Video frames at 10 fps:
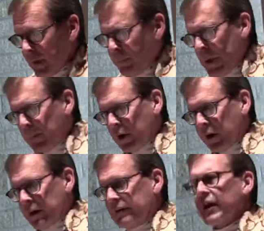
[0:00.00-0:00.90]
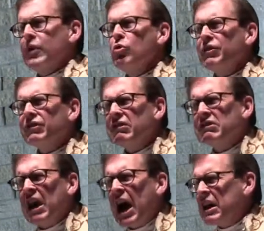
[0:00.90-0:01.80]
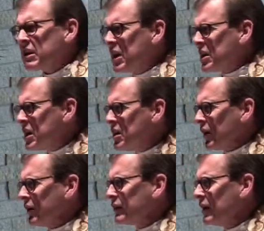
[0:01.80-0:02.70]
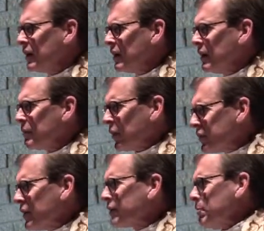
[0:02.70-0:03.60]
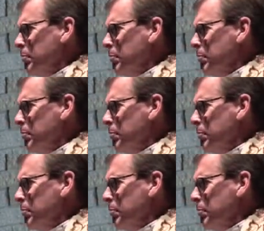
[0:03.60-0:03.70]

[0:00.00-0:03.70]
People are going to say, "Who does this guy think he is? Isn't this